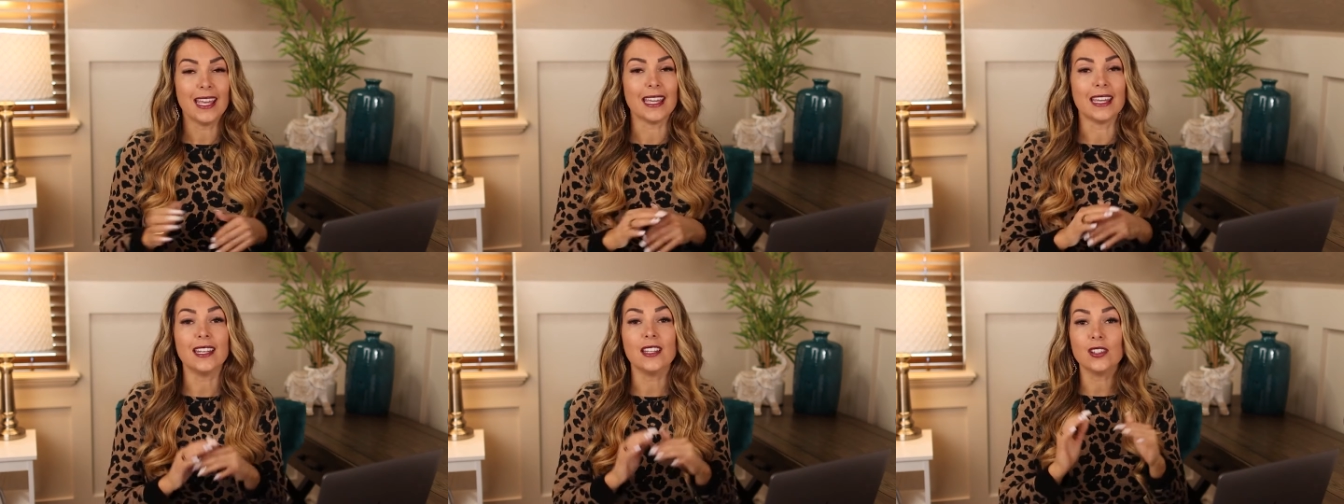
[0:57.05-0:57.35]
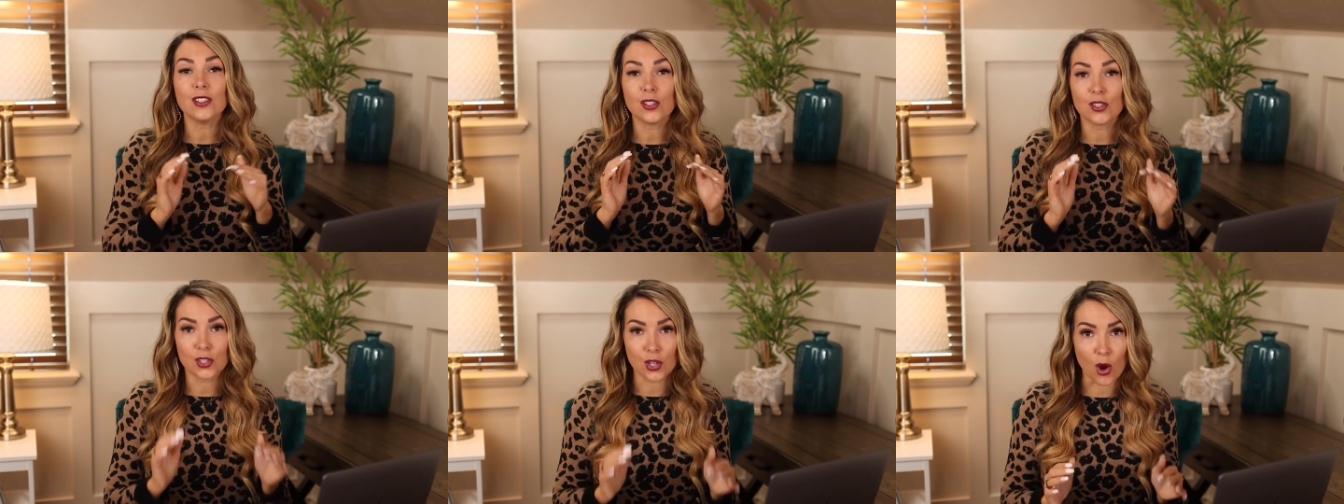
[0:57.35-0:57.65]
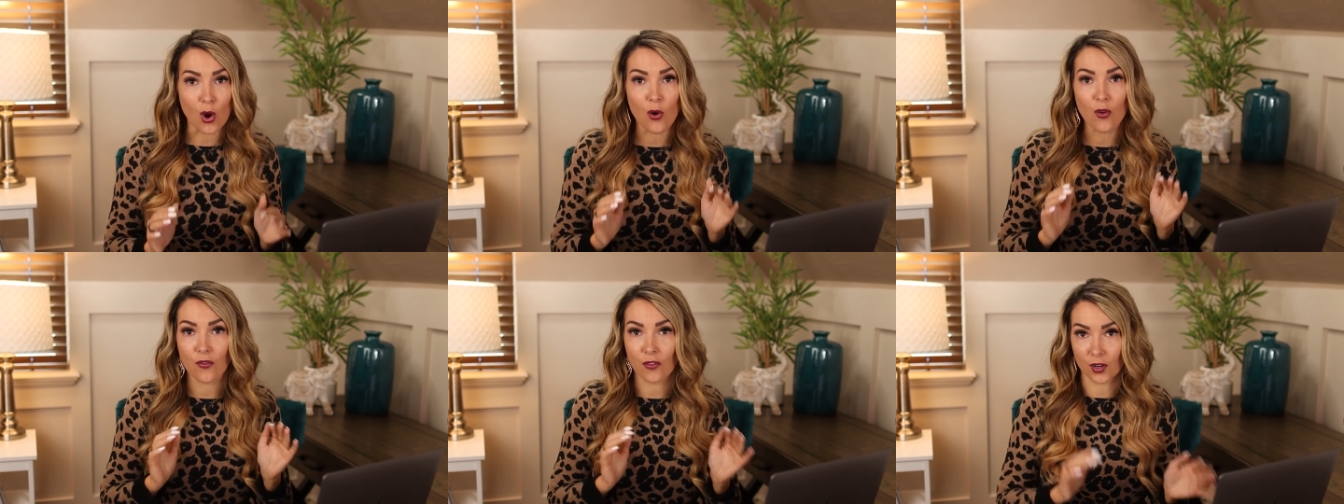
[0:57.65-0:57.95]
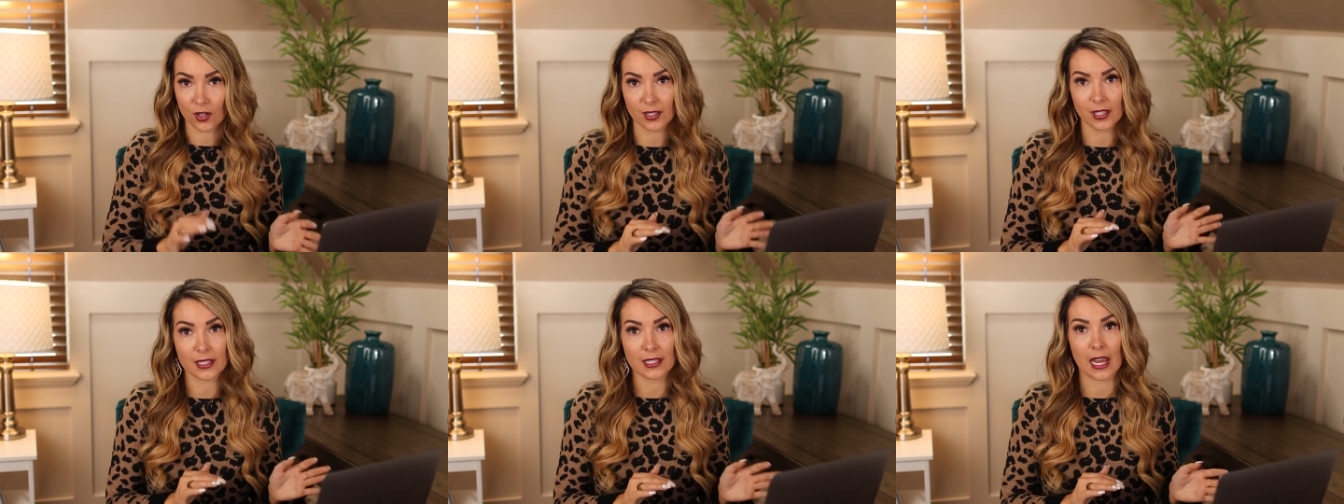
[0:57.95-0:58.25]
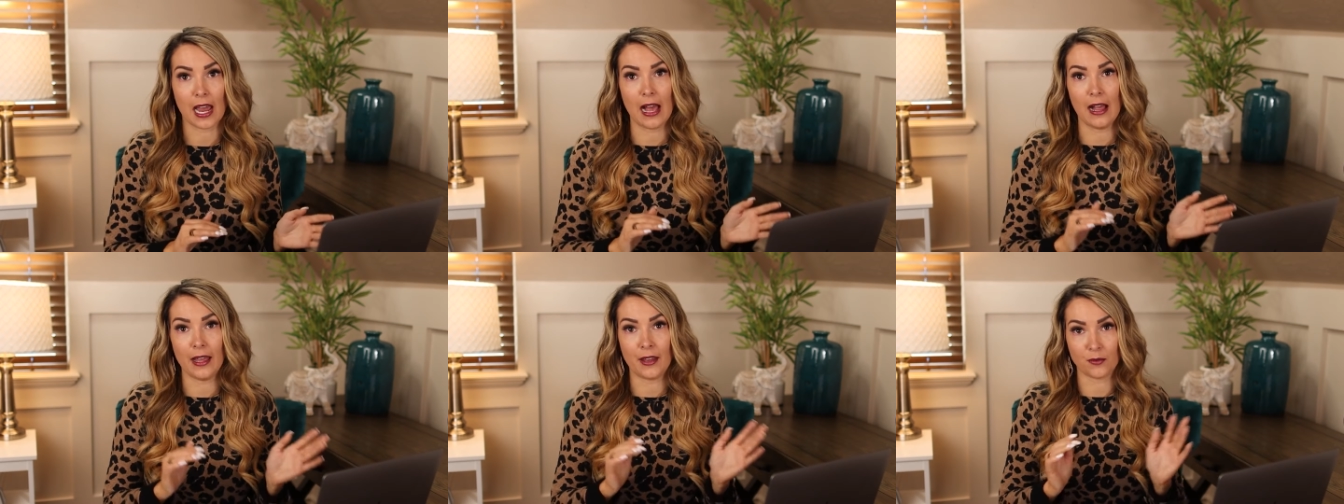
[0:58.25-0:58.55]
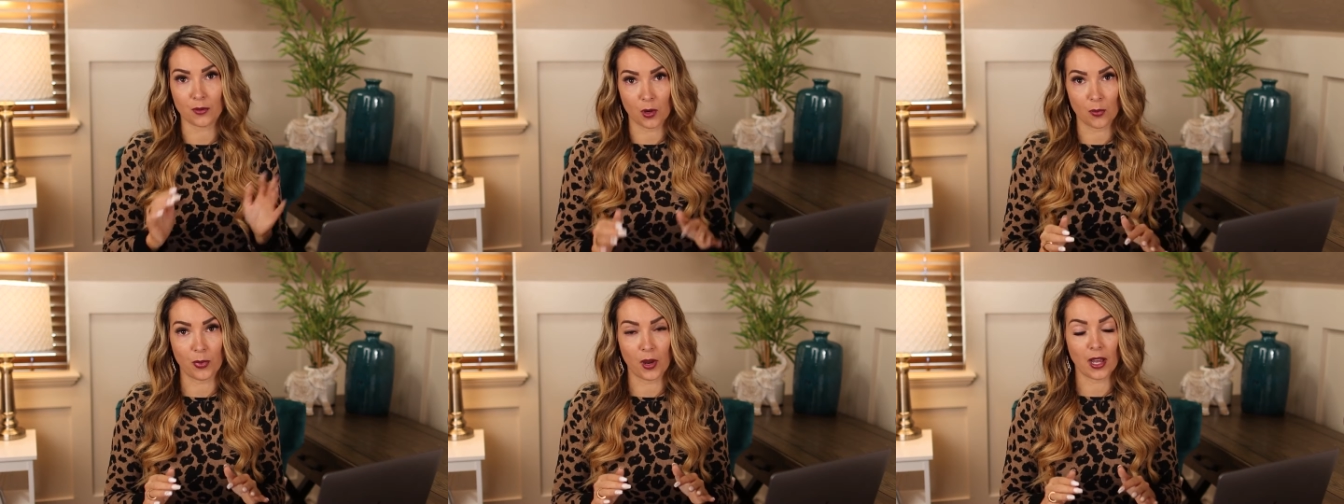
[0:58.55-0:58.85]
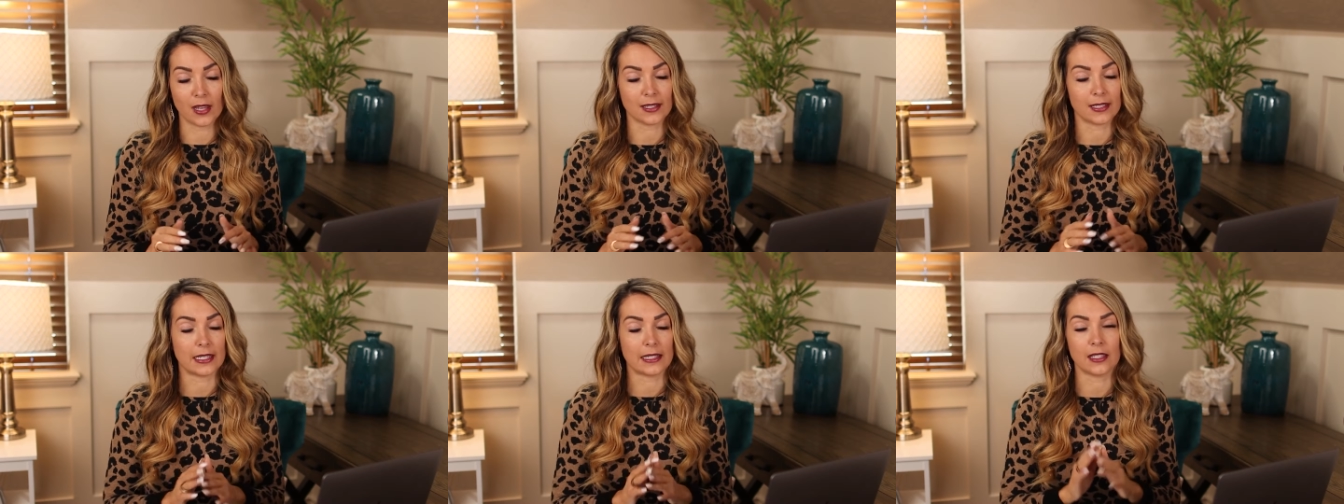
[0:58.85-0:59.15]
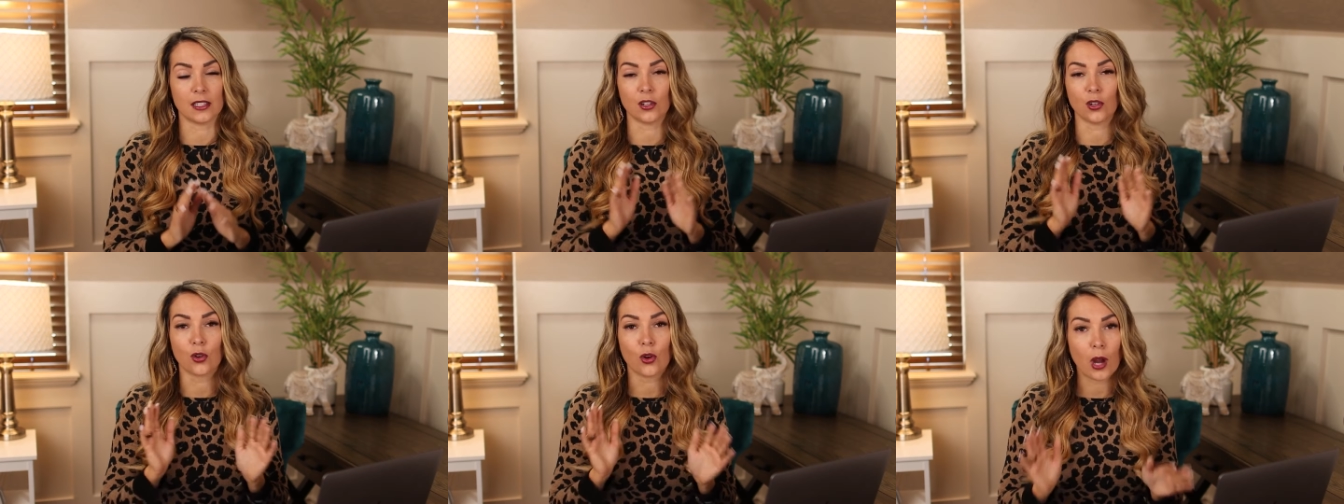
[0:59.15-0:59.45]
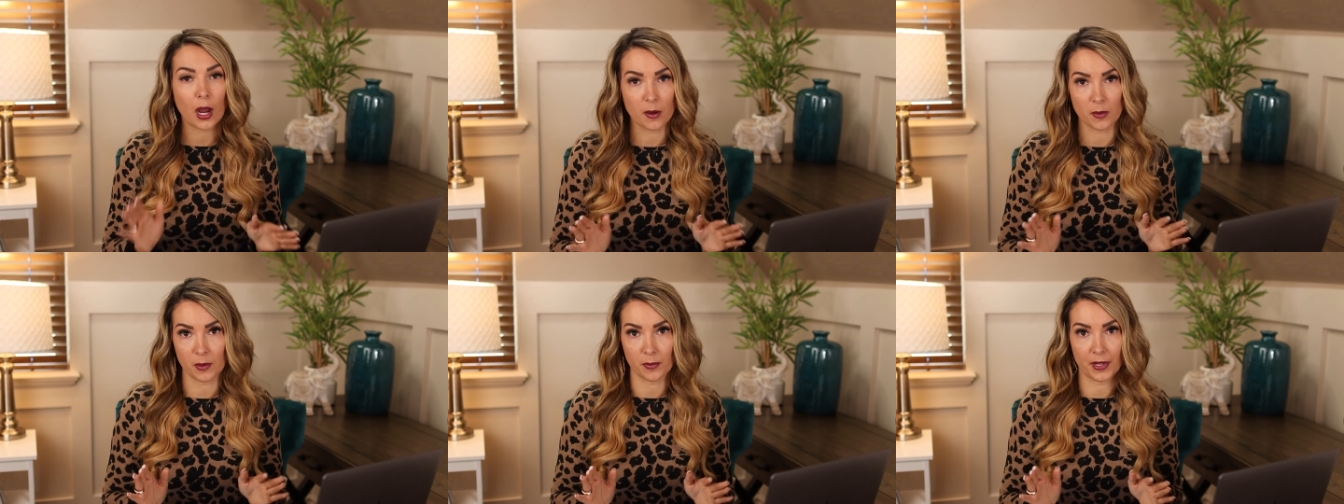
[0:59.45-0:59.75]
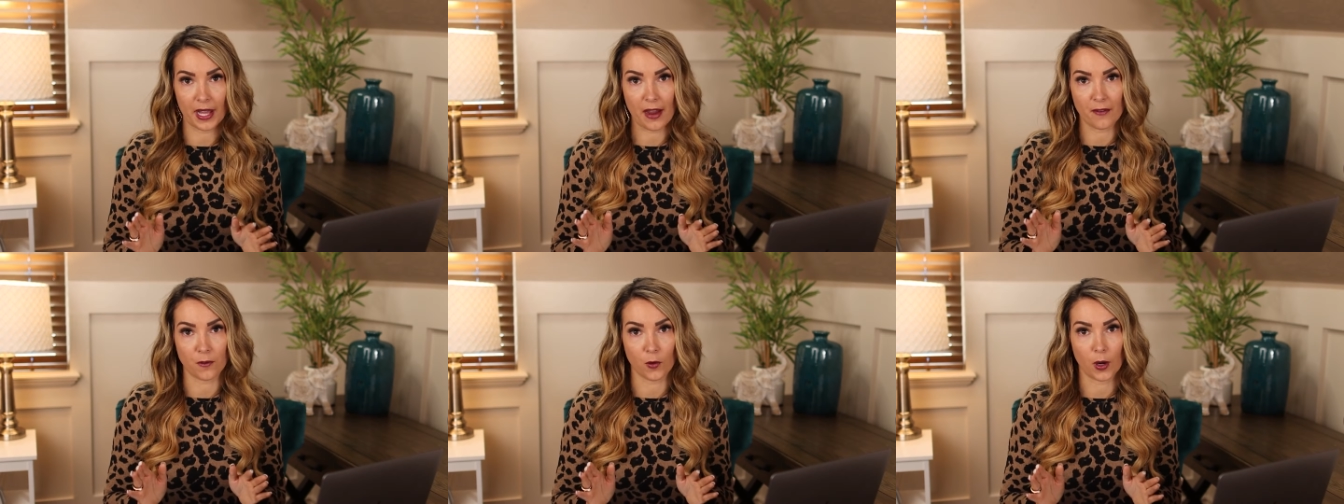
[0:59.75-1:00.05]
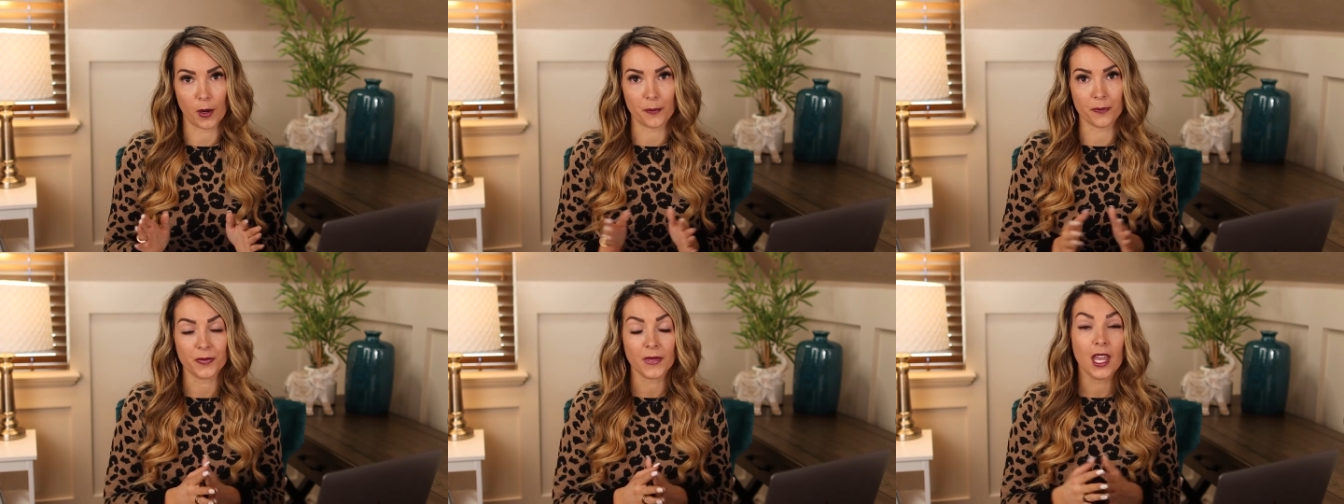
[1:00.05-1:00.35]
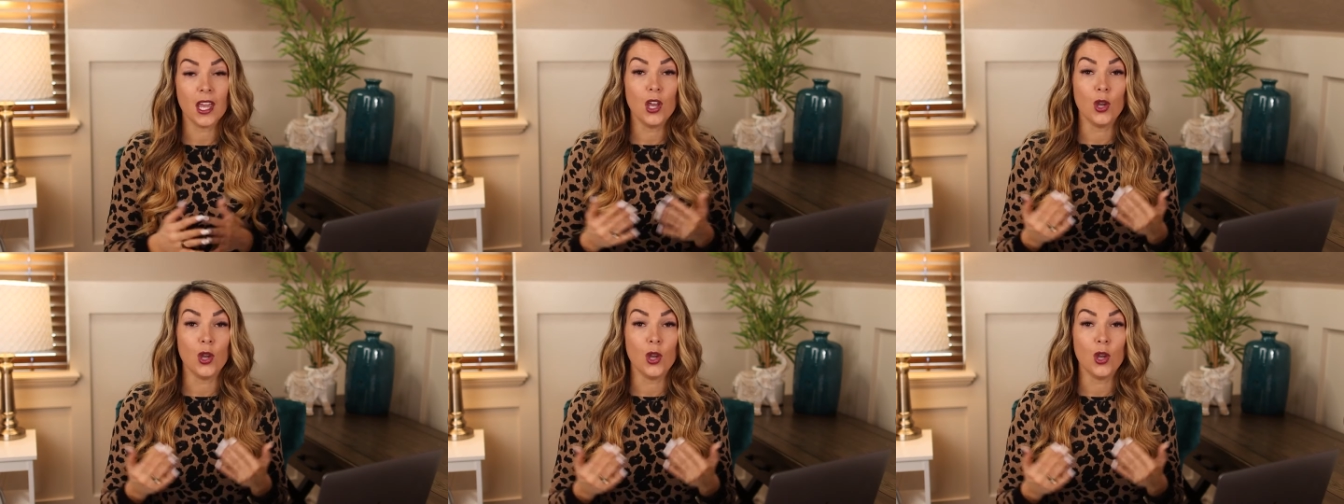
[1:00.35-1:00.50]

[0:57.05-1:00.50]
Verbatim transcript: It is so versatile and robust. It's an incredible platform.